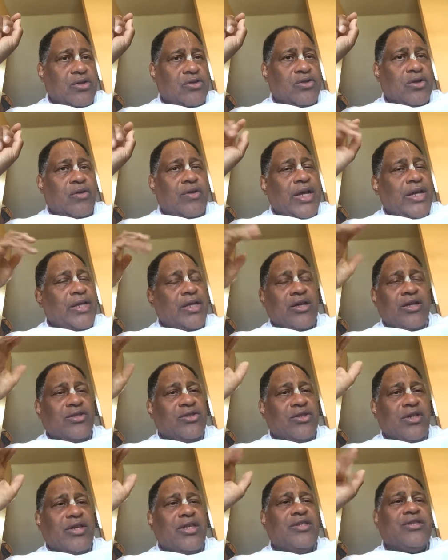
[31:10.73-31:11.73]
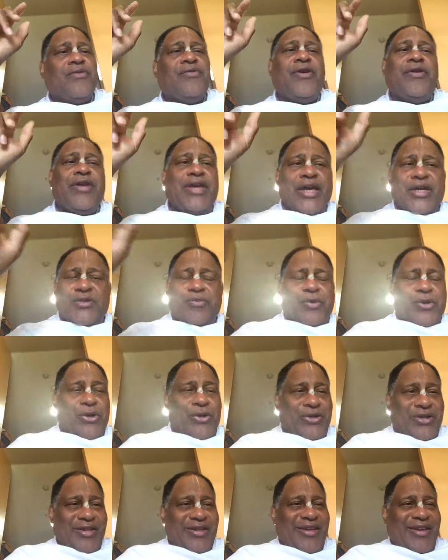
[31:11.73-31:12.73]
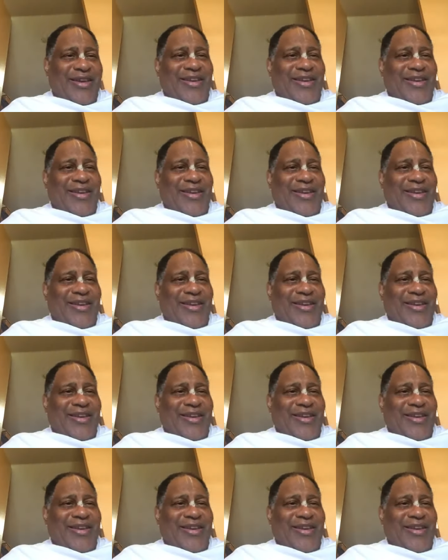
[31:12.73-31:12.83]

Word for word: So Radhika Sakhis are very expert.